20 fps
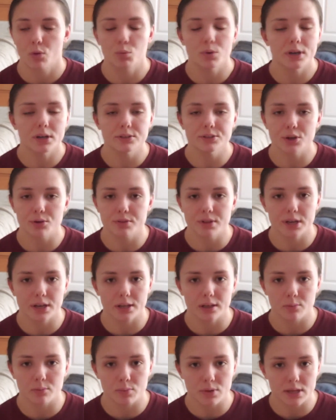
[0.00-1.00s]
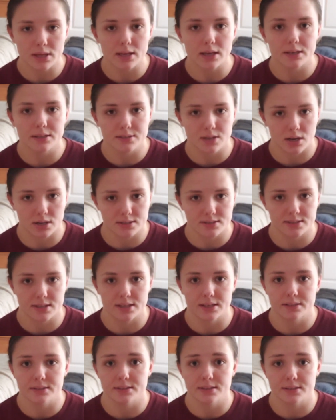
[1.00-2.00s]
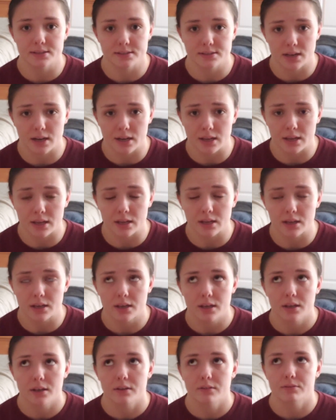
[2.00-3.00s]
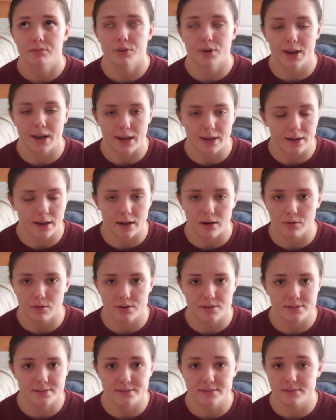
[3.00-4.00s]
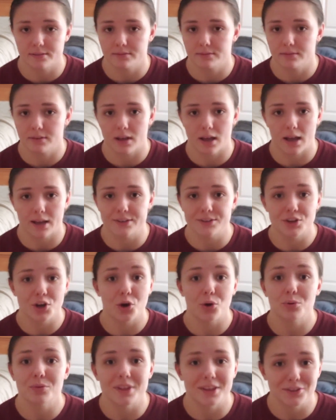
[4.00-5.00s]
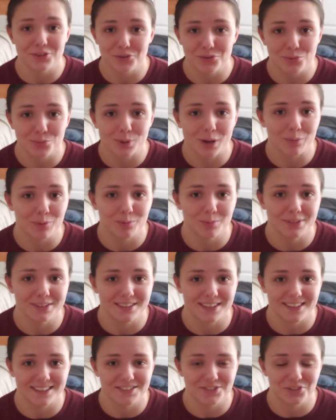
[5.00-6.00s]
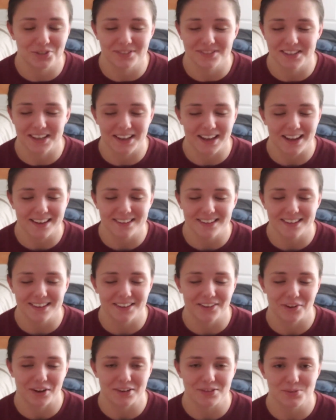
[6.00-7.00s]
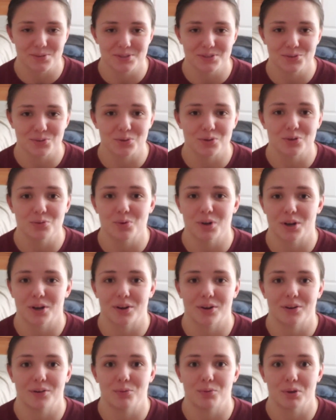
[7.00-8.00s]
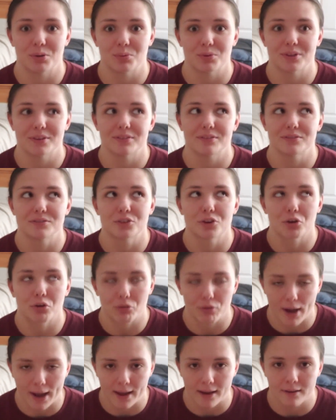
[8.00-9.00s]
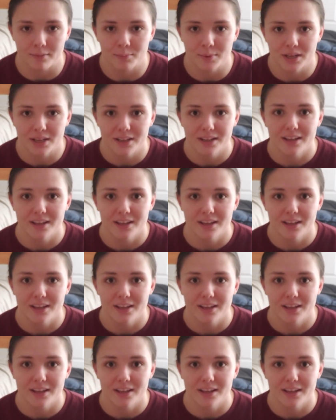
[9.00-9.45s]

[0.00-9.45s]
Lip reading: we all know that it can be exhausting to study for 8 hours. I know that you probably did, just like I did in graduate school, where we would cram